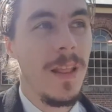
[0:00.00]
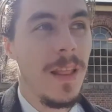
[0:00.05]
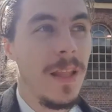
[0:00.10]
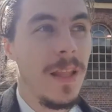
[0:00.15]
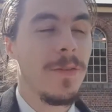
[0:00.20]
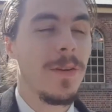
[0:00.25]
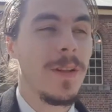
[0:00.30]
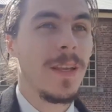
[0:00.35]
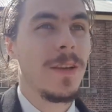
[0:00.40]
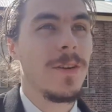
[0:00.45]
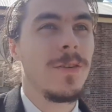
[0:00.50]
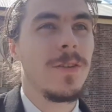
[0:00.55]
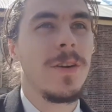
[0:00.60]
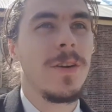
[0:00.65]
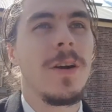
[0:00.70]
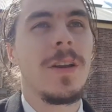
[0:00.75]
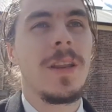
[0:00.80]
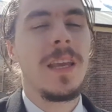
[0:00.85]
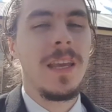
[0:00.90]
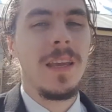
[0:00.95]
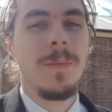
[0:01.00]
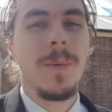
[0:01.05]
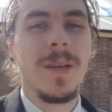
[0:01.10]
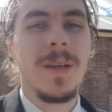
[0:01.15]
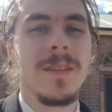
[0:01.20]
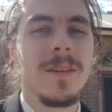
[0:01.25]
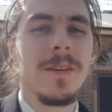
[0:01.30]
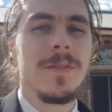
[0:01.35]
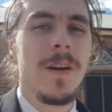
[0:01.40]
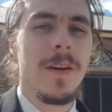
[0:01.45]
Literally could not hear
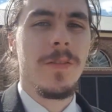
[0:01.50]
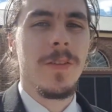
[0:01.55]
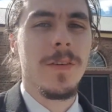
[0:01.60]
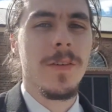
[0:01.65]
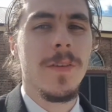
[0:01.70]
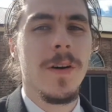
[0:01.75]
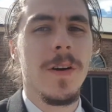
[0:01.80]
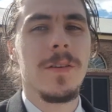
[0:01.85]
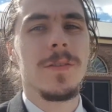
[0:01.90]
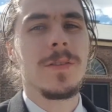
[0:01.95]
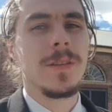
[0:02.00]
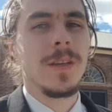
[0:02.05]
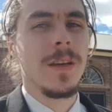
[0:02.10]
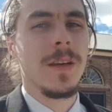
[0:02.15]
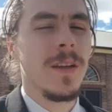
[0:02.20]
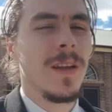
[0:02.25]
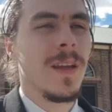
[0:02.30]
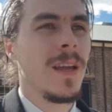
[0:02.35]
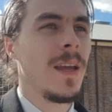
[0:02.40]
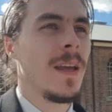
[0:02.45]
myself over the phone. So